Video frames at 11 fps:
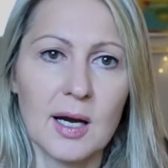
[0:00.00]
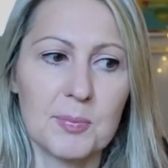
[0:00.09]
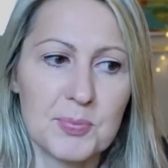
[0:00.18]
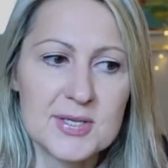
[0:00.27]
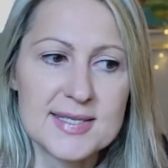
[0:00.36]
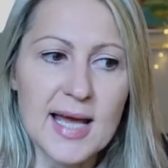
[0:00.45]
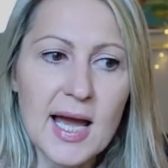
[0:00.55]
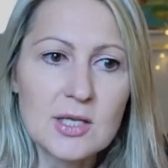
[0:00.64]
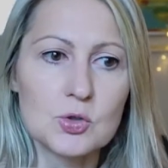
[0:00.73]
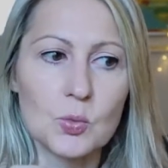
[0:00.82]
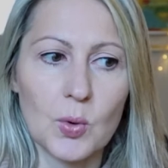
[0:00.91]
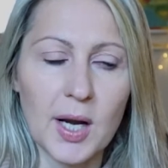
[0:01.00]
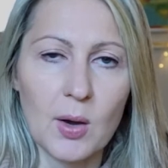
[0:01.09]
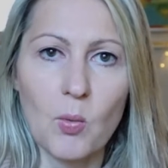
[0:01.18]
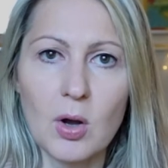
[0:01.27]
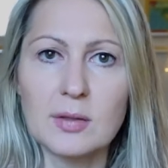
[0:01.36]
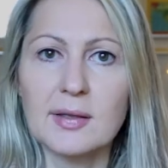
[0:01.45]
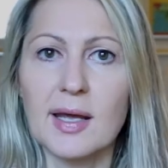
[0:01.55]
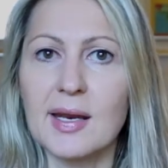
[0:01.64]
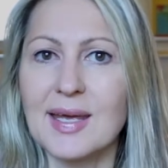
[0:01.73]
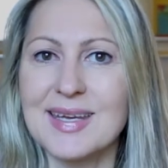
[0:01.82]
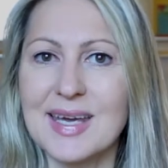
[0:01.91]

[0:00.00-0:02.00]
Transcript: precise to what I want, and I